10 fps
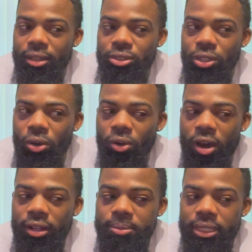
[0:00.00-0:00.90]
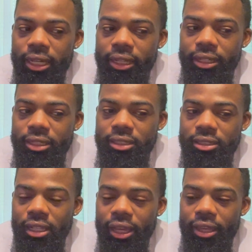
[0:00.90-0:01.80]
So all I'm saying
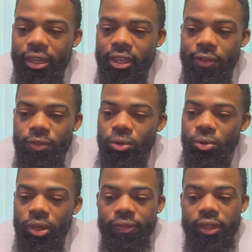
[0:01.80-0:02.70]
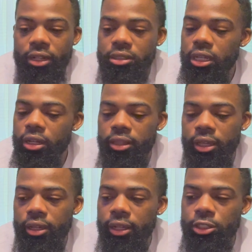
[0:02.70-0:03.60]
is, like, if there's
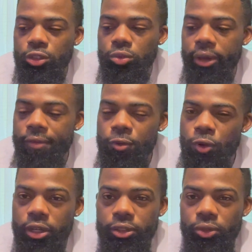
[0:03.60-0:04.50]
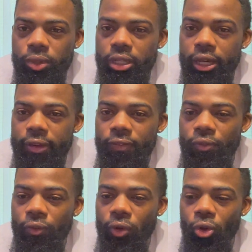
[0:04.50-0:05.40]
anything that you ever want to do in life,
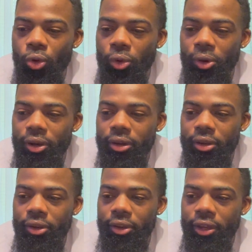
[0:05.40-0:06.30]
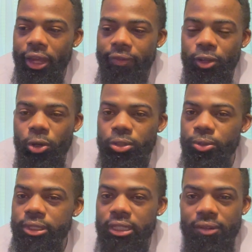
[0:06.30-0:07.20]
or if you're going
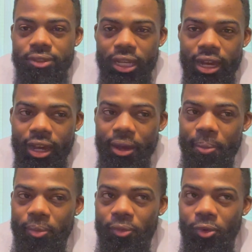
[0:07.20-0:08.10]
through a tough time,